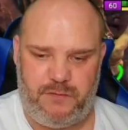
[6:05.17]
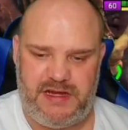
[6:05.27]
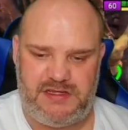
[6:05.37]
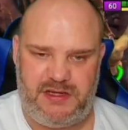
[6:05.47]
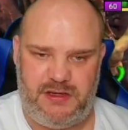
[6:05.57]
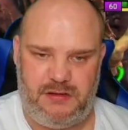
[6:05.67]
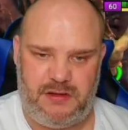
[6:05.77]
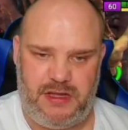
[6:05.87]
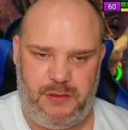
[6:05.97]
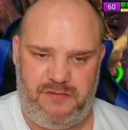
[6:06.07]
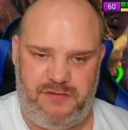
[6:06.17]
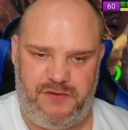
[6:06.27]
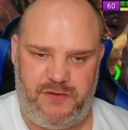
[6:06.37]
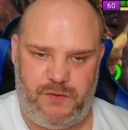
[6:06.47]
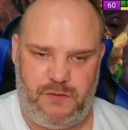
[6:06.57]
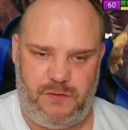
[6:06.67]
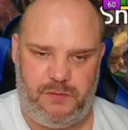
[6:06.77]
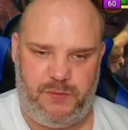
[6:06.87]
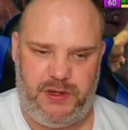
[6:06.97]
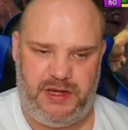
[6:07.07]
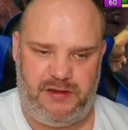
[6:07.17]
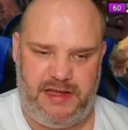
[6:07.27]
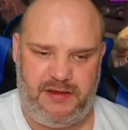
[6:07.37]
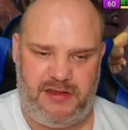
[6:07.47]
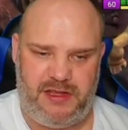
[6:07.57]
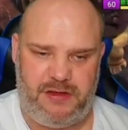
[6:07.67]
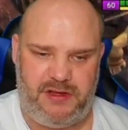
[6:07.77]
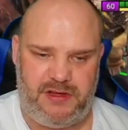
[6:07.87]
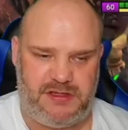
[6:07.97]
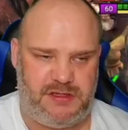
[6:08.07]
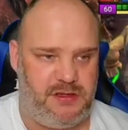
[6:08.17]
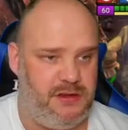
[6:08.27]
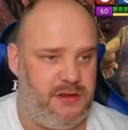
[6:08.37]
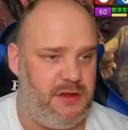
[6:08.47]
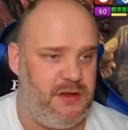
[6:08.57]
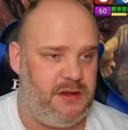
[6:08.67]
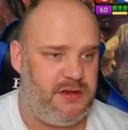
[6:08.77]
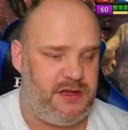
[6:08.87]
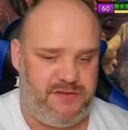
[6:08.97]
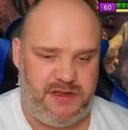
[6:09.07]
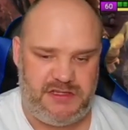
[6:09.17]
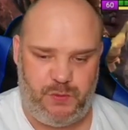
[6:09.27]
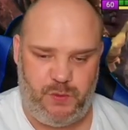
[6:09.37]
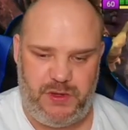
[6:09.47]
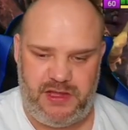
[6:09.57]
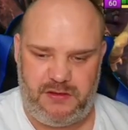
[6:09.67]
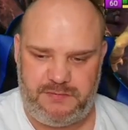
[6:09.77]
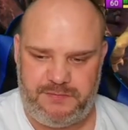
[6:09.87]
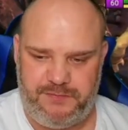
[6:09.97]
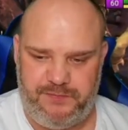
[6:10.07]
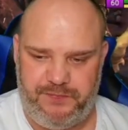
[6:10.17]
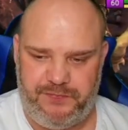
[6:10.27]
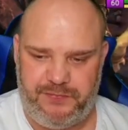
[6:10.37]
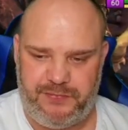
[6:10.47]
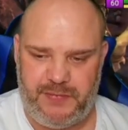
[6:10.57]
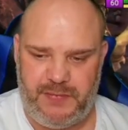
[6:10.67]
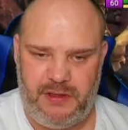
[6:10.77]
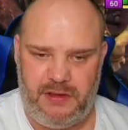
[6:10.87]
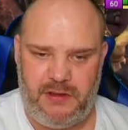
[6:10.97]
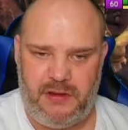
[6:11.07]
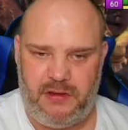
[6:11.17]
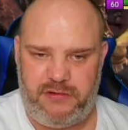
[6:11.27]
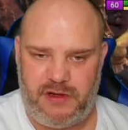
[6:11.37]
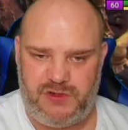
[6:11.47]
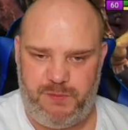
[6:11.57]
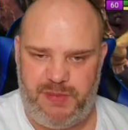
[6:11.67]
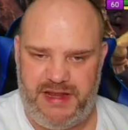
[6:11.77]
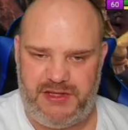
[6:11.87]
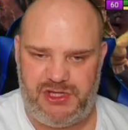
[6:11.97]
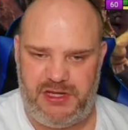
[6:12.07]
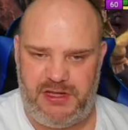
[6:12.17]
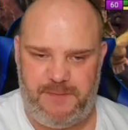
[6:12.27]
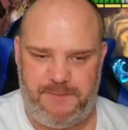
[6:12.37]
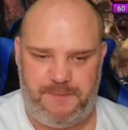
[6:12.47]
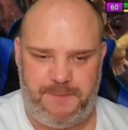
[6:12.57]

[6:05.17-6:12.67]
Razin, I'll go in for putting down decrease defense and weaken. Frozen Banshee,